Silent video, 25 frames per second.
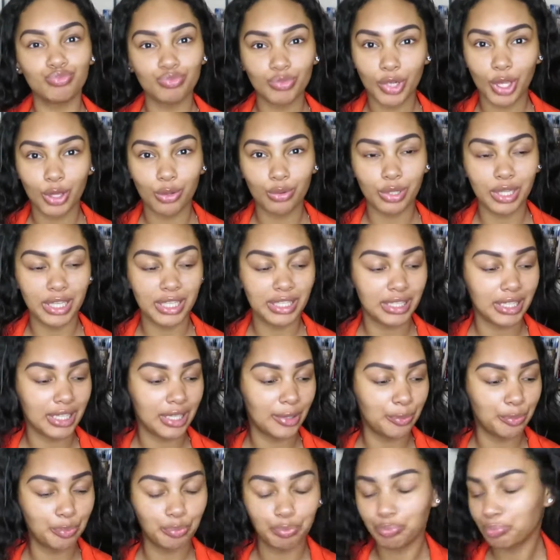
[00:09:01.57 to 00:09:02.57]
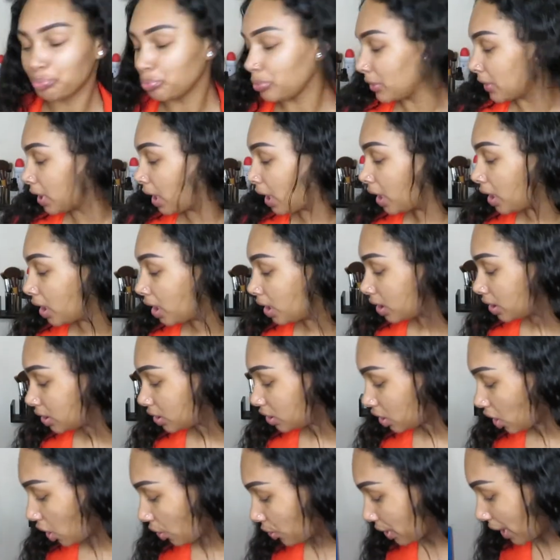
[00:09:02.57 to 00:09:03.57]
I don't like that.
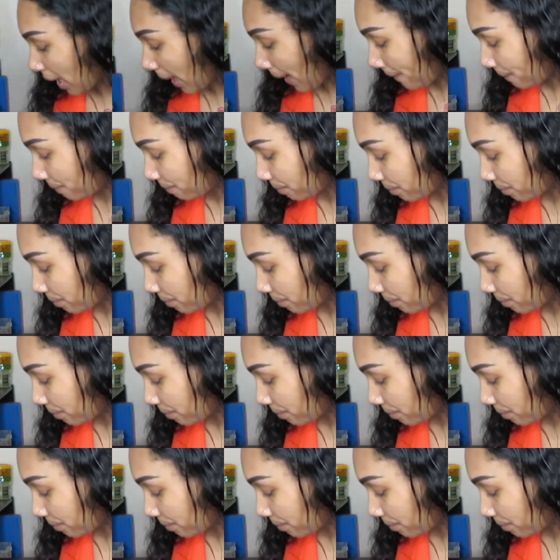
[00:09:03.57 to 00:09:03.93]
So yeah.